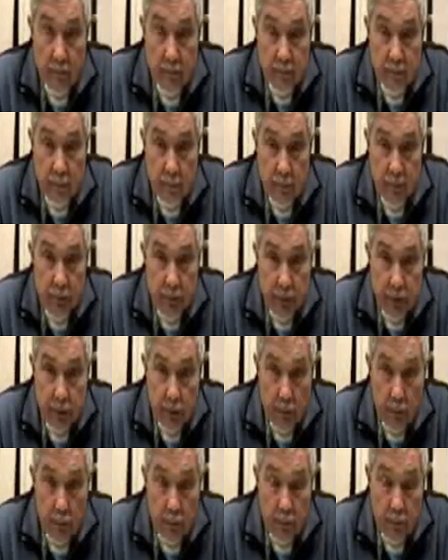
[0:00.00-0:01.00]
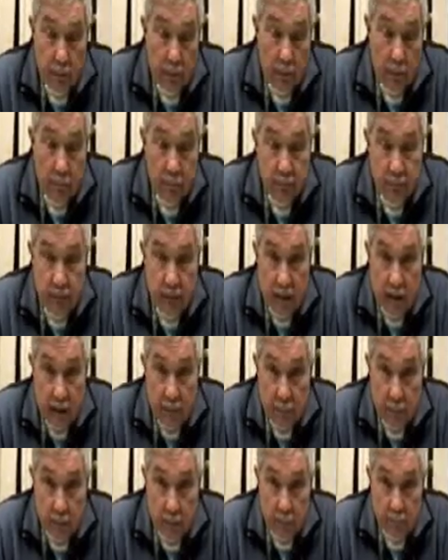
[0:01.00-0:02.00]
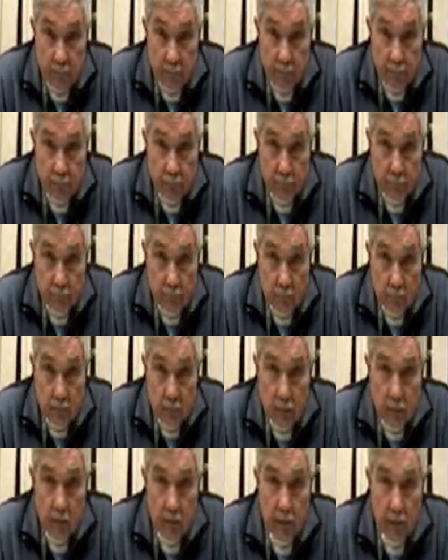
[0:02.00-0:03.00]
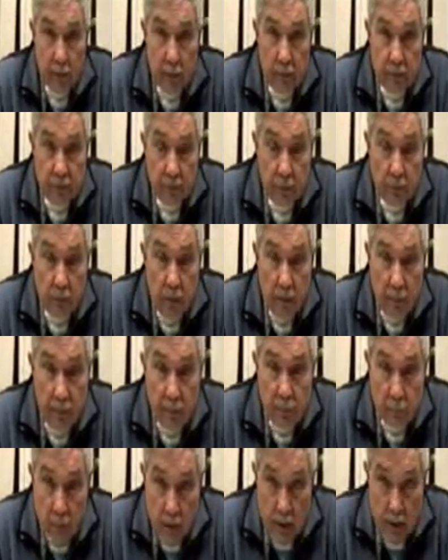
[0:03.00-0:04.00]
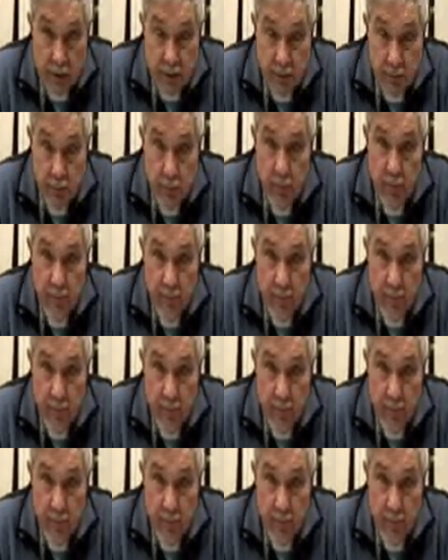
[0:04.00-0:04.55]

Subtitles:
come into your cabinet. And also Robert Reich would be